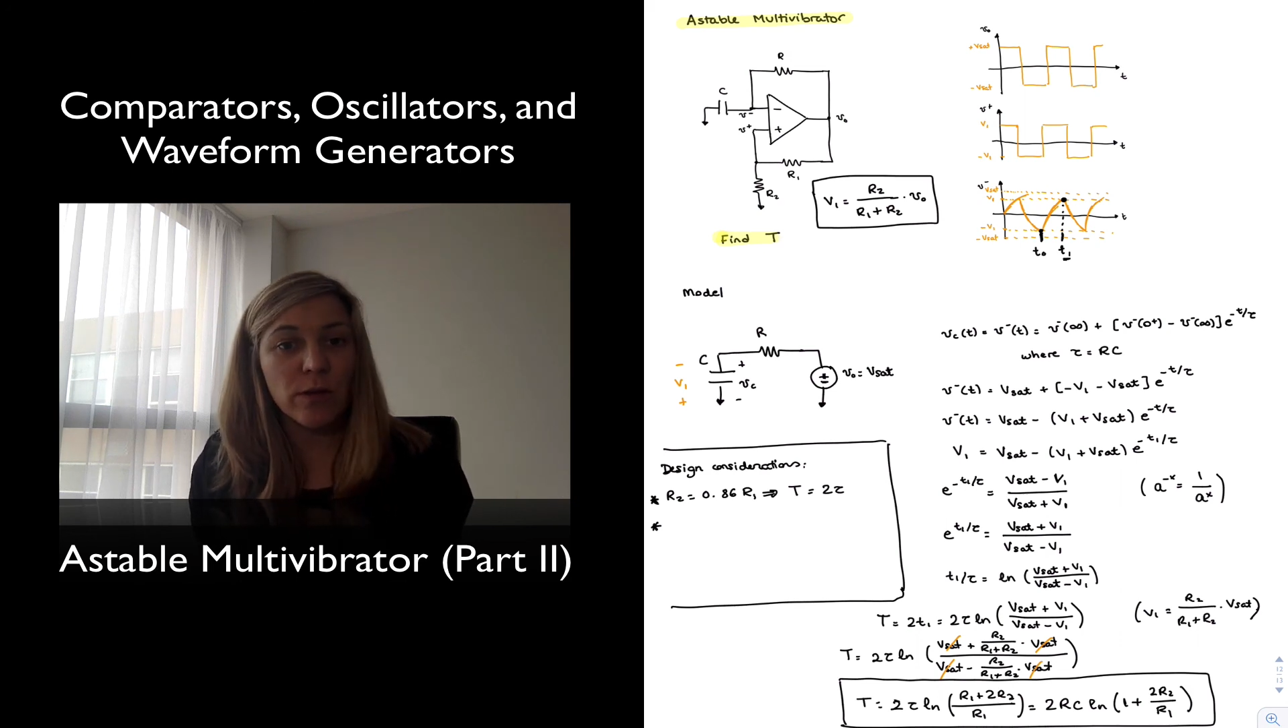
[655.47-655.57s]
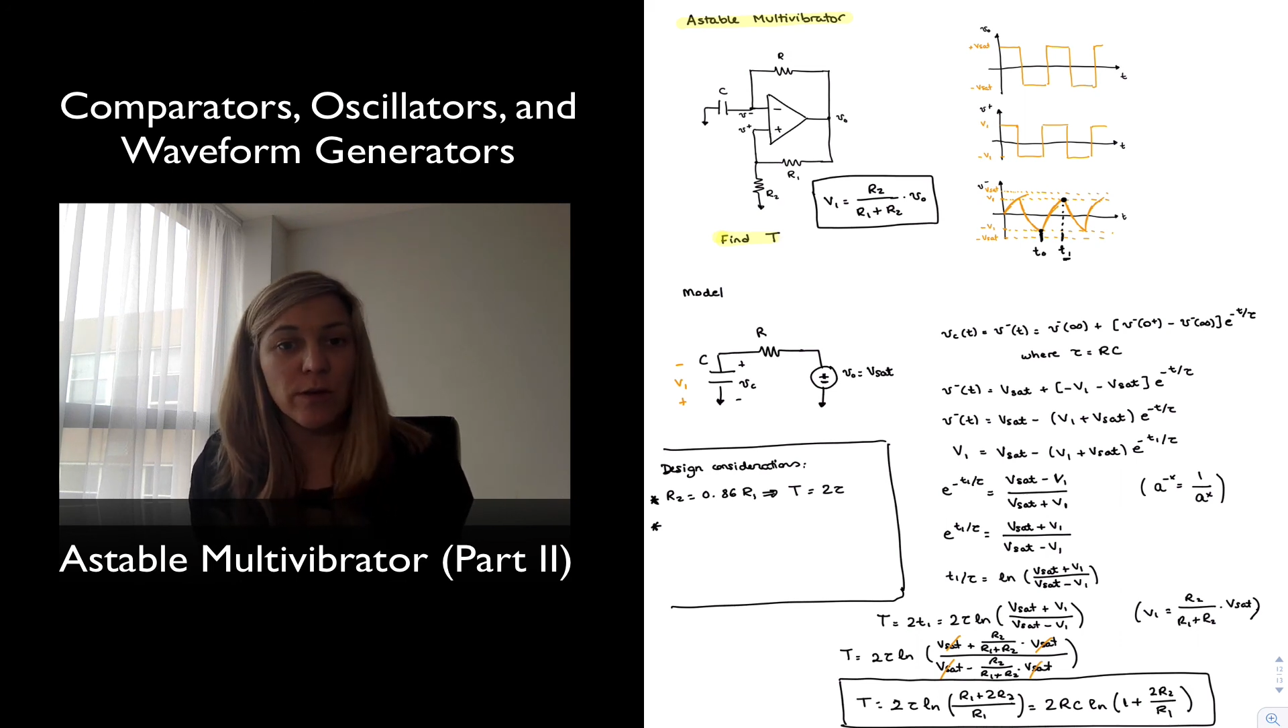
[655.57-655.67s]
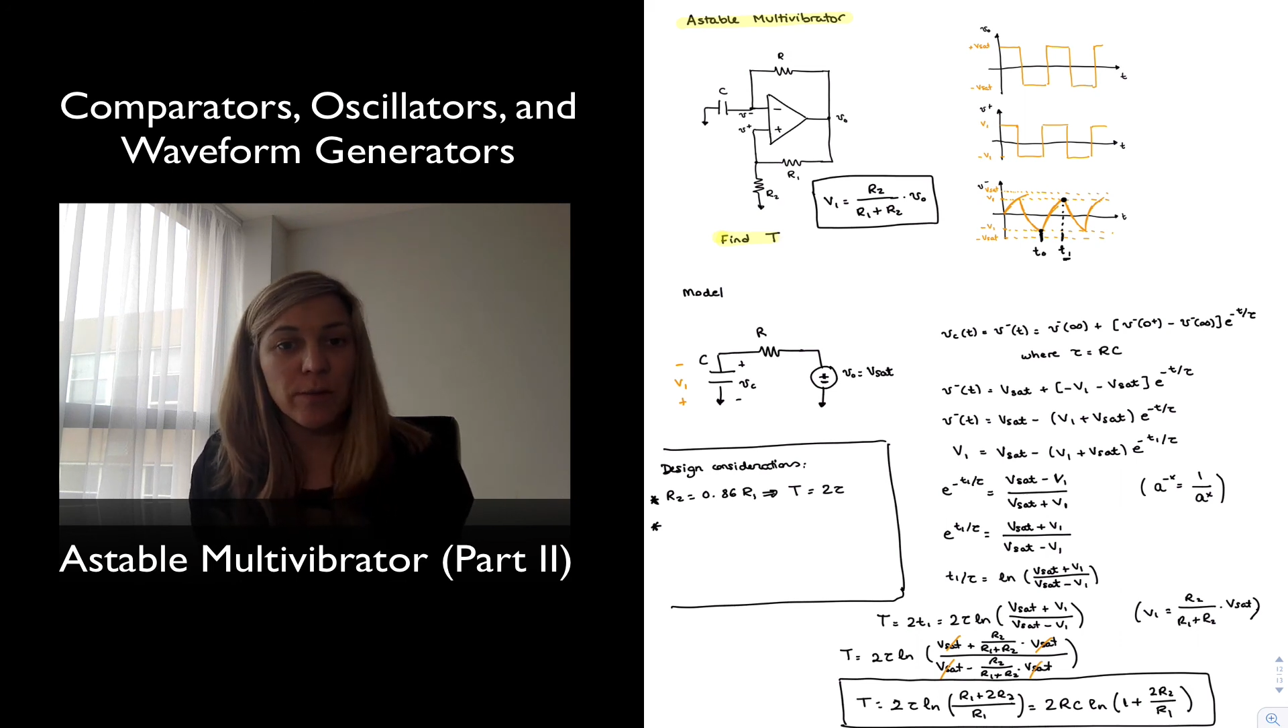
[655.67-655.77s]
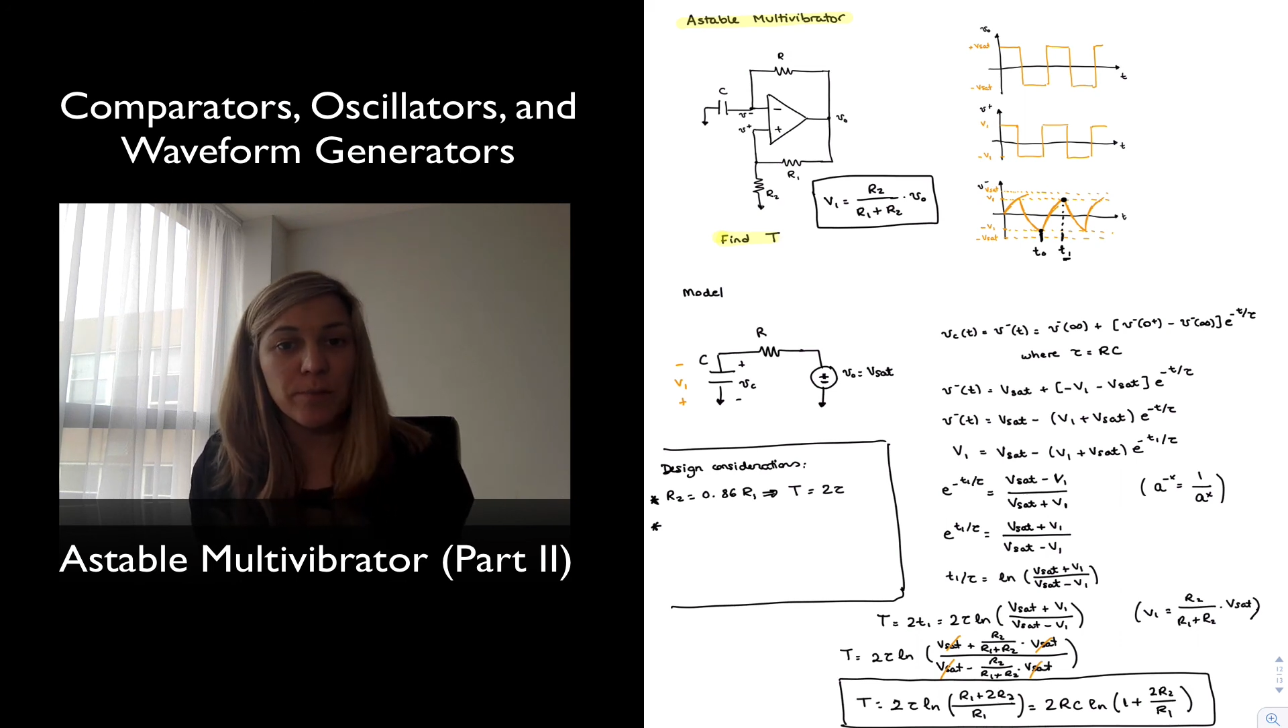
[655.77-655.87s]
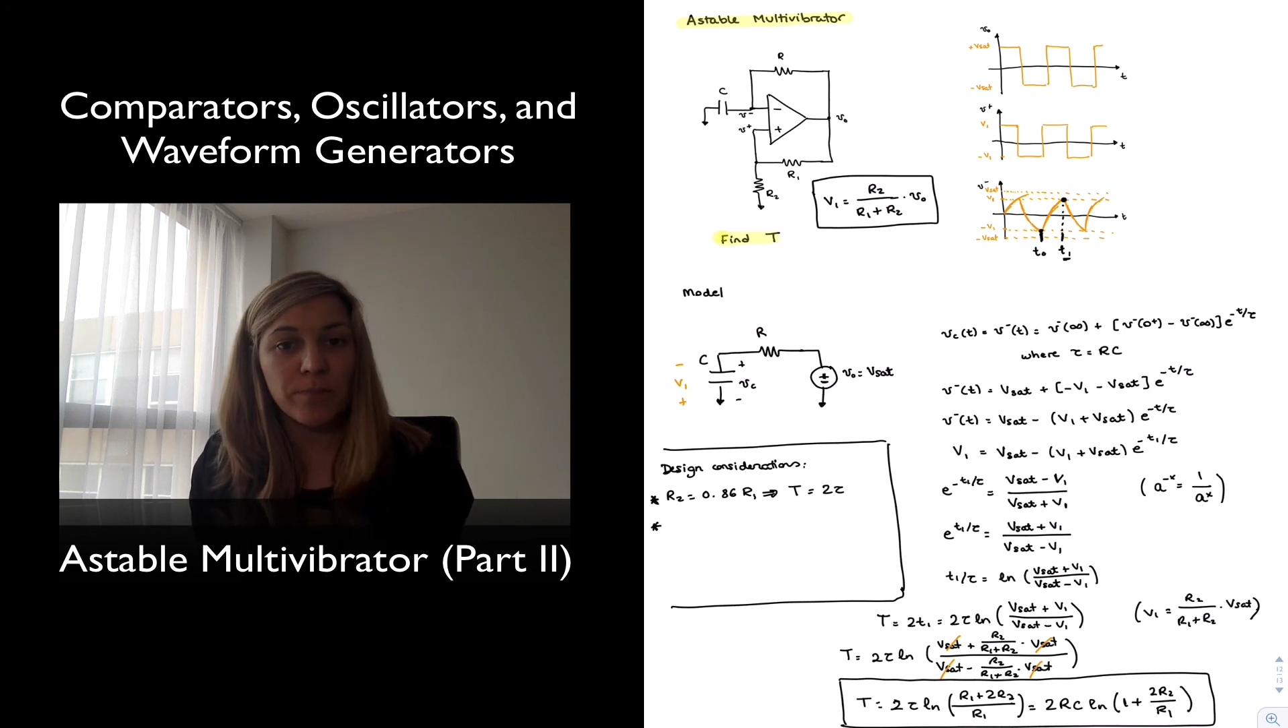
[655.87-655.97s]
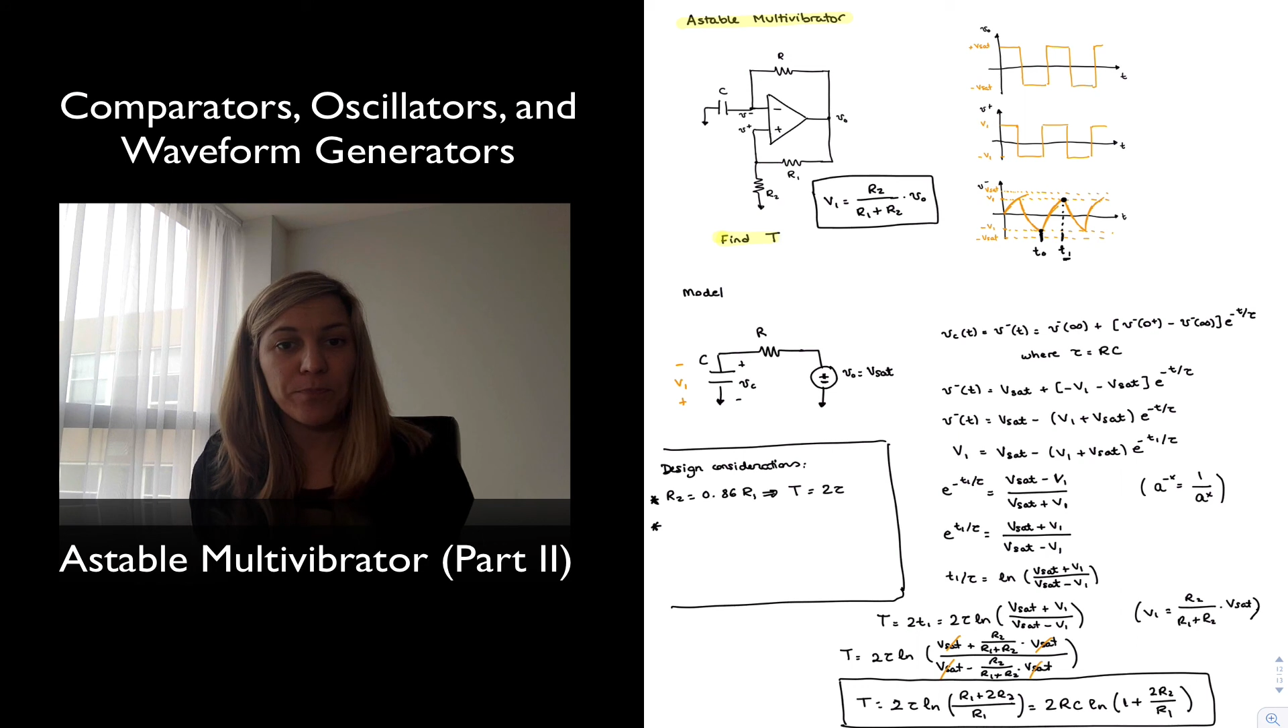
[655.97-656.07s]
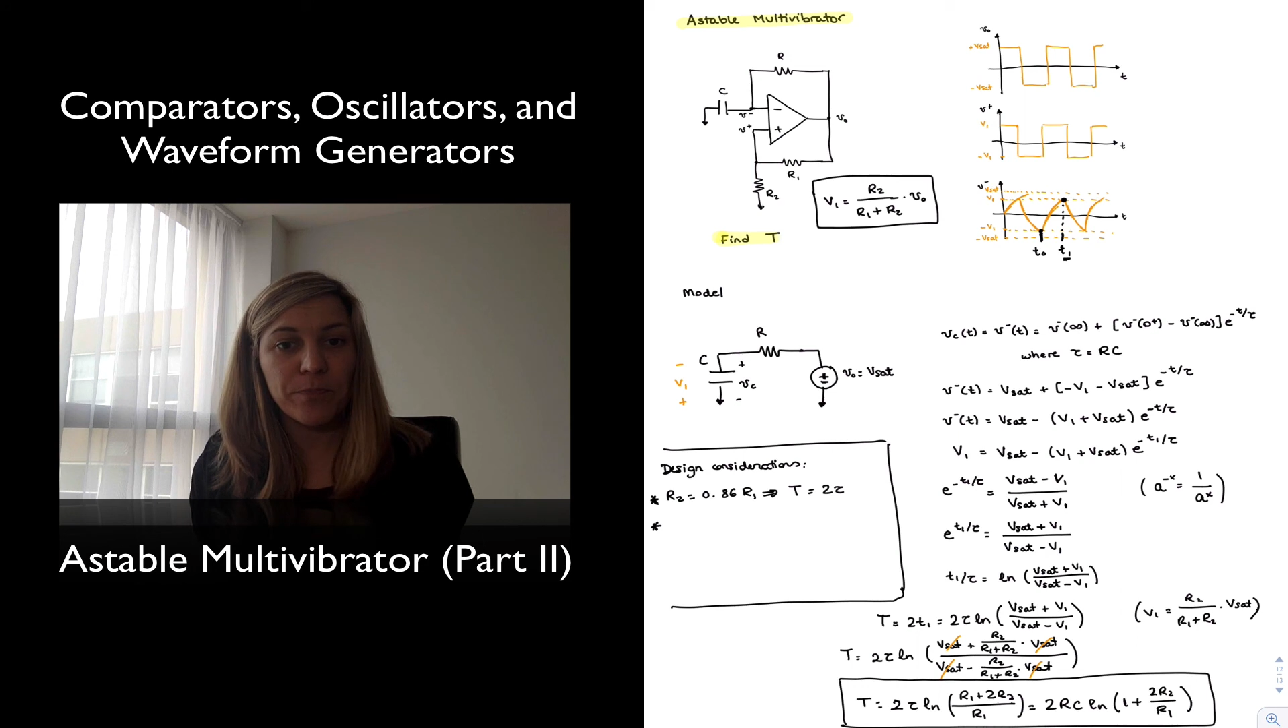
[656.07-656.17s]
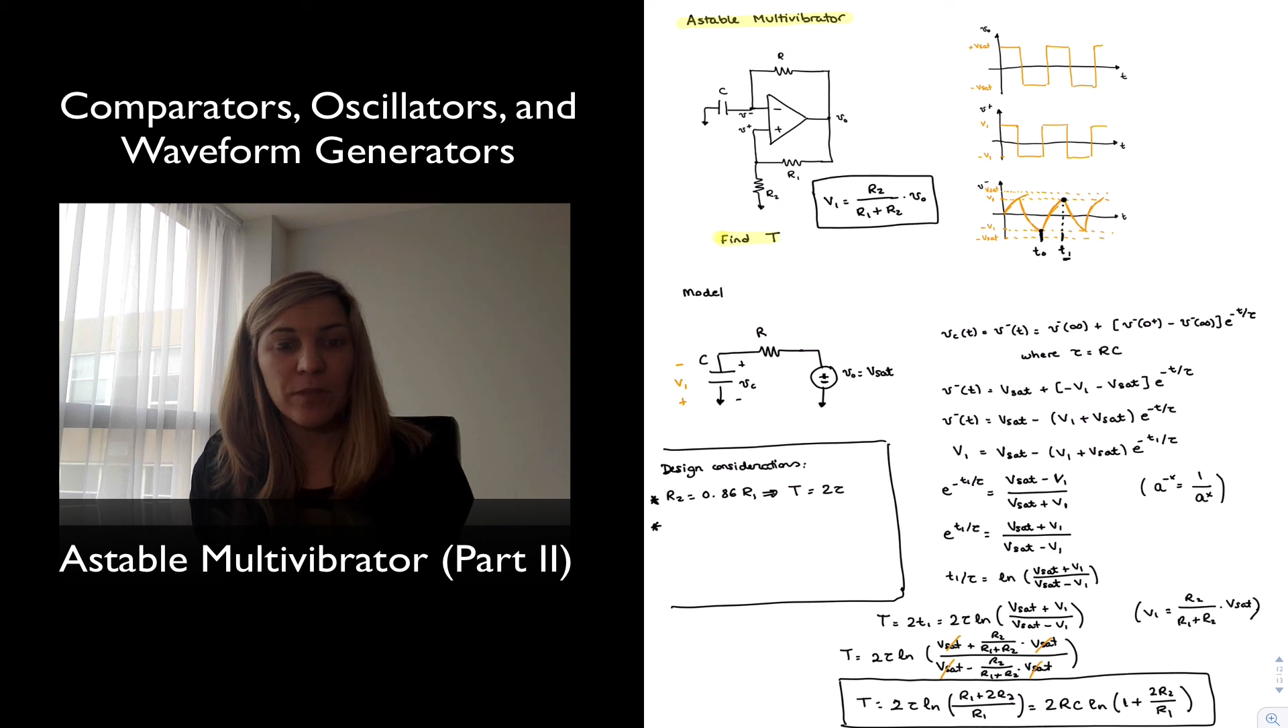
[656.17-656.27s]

um,